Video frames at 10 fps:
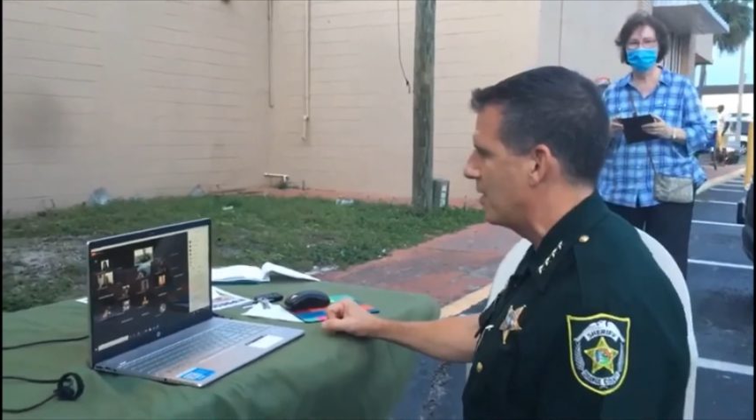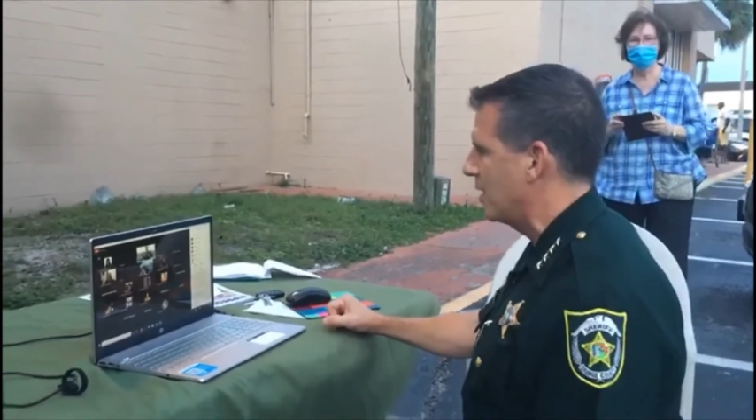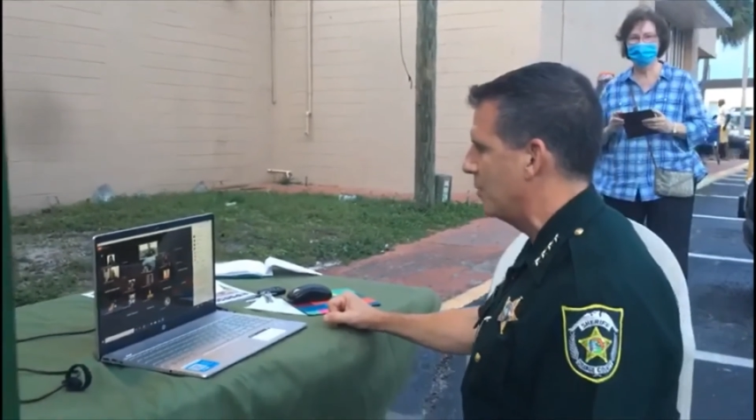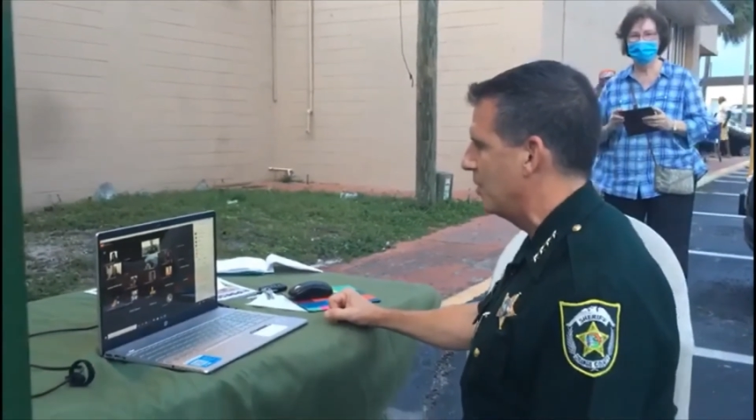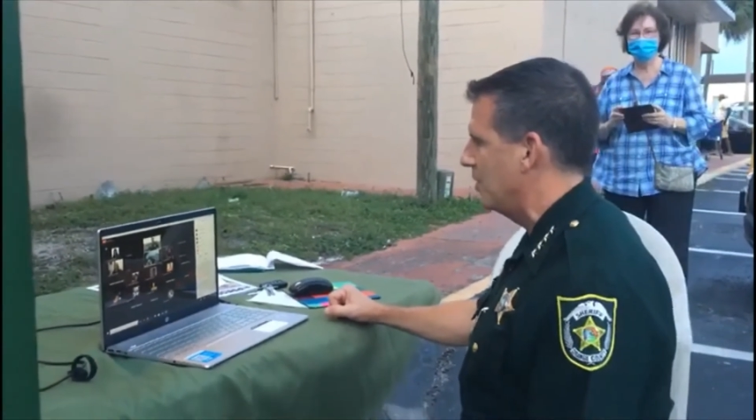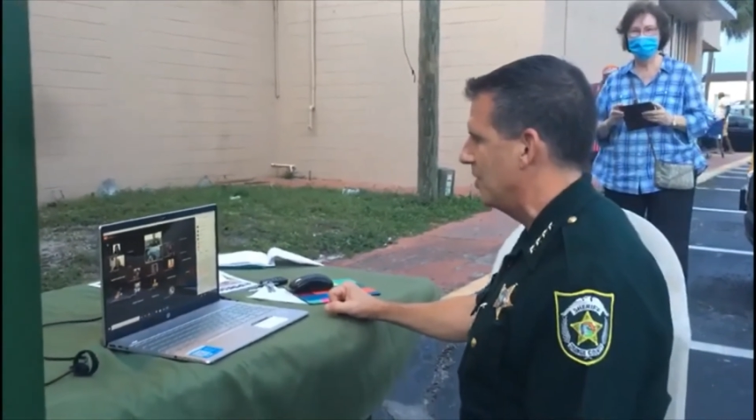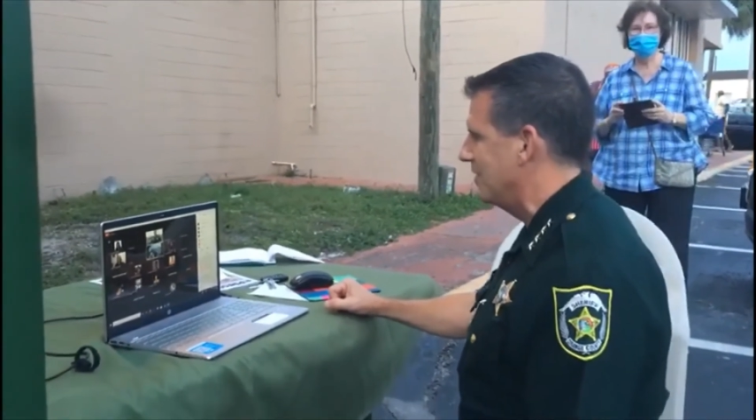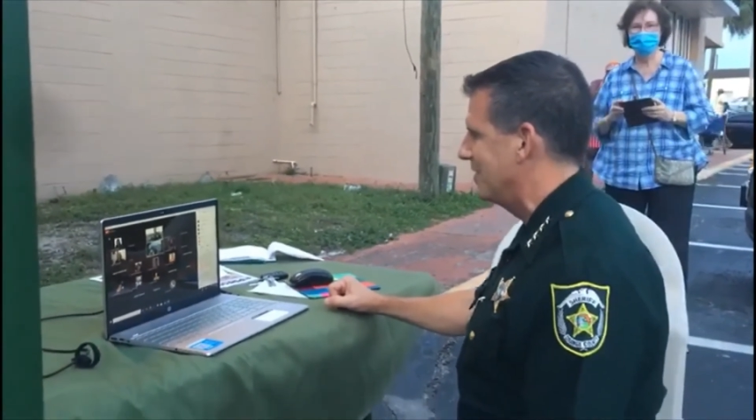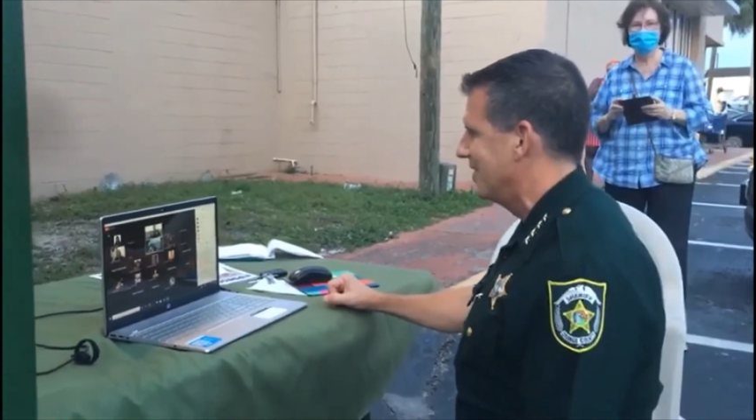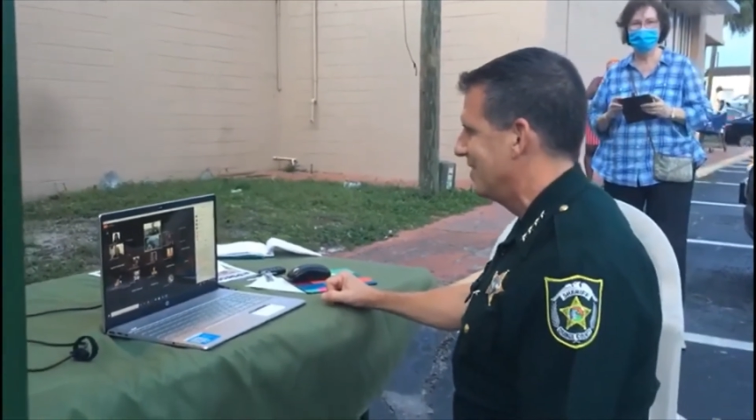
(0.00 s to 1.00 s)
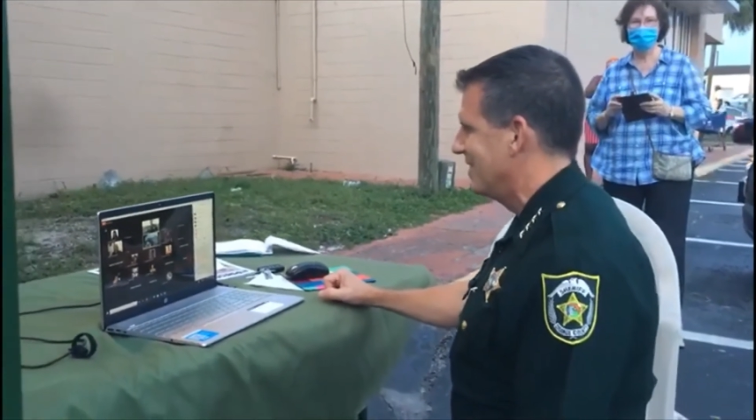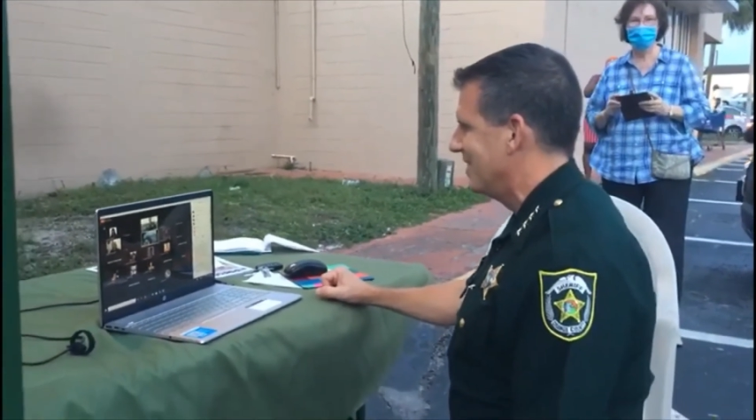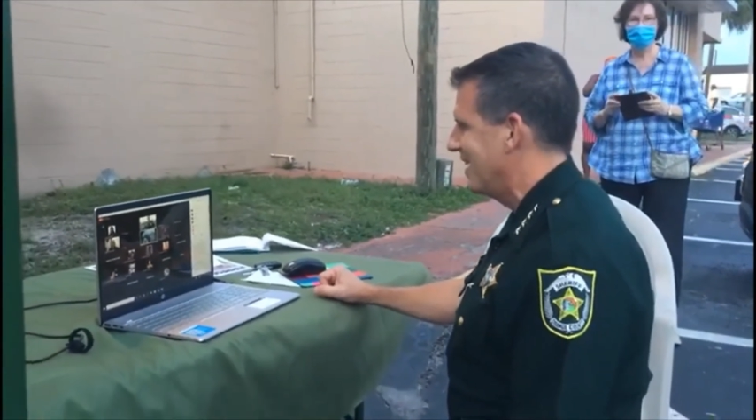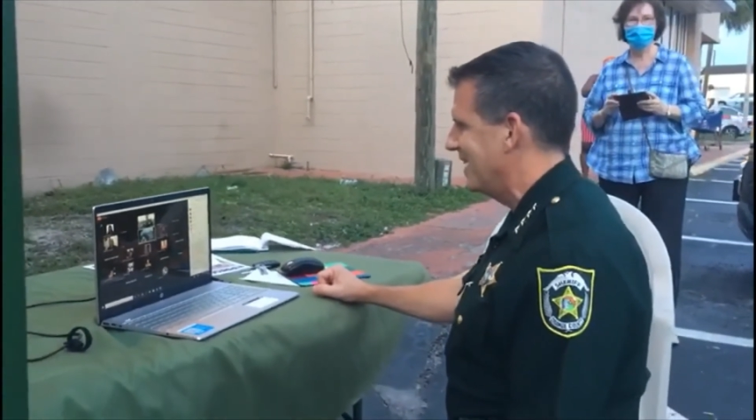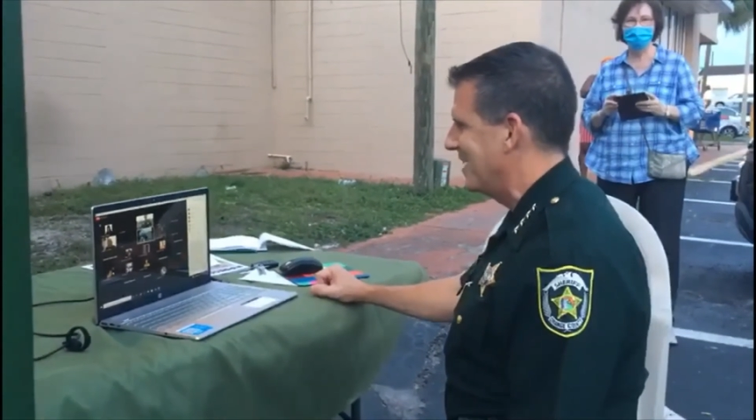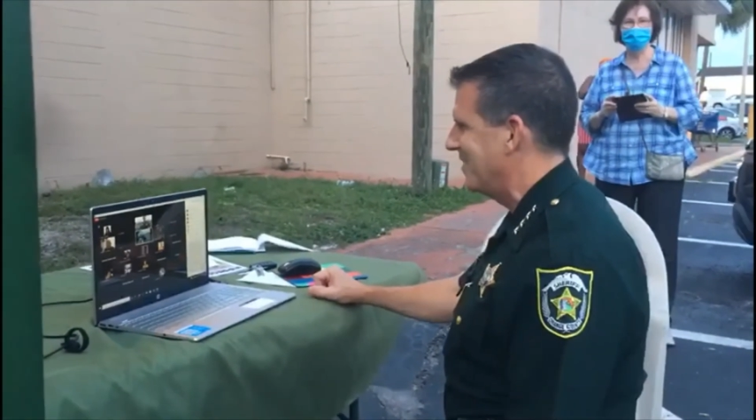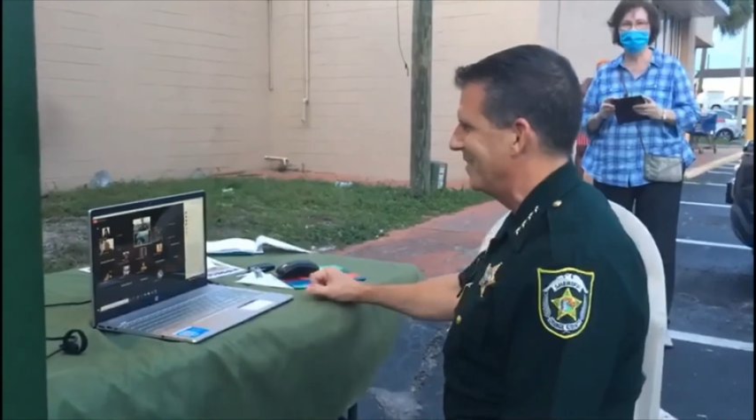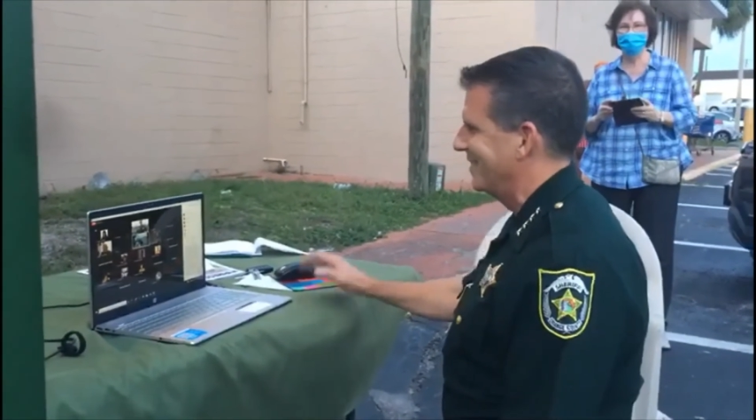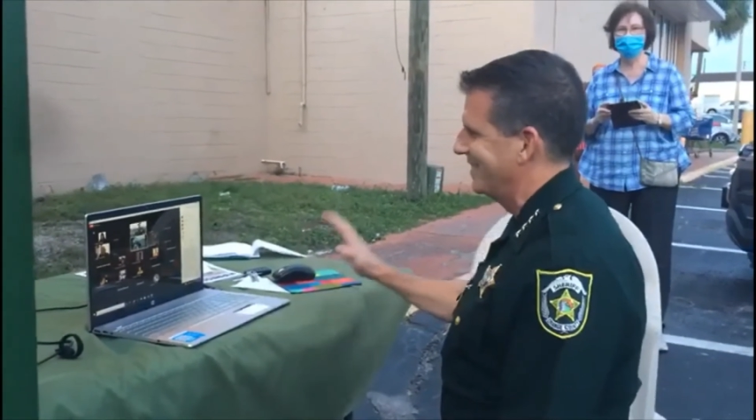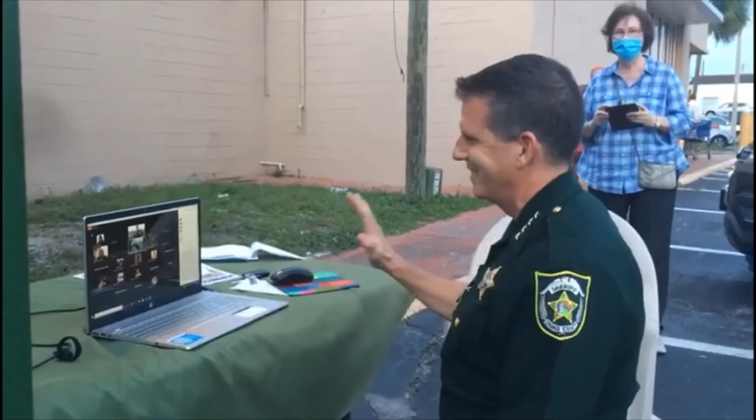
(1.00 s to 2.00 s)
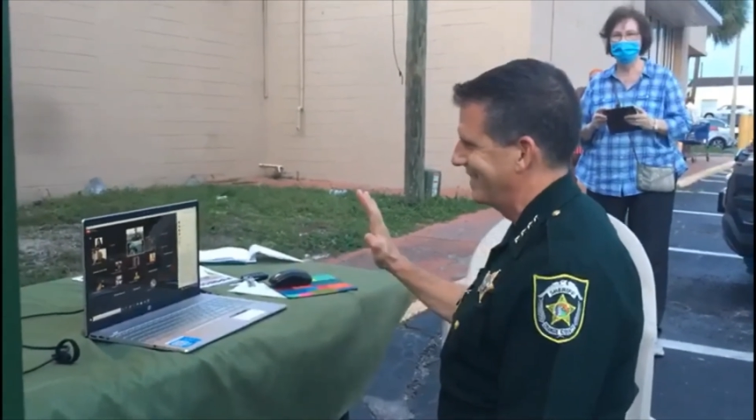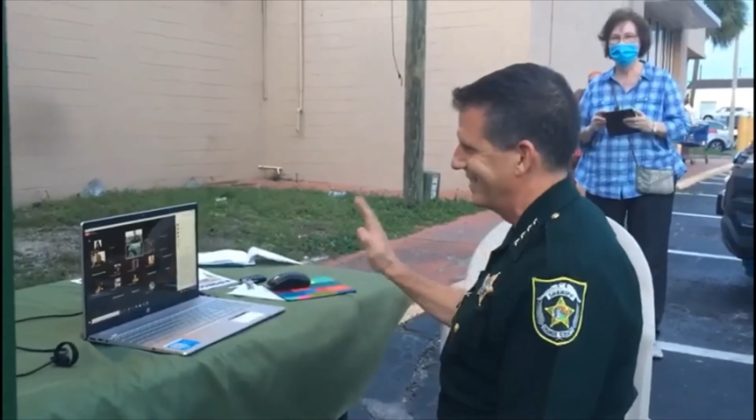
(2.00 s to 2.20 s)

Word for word: our community. Thank you.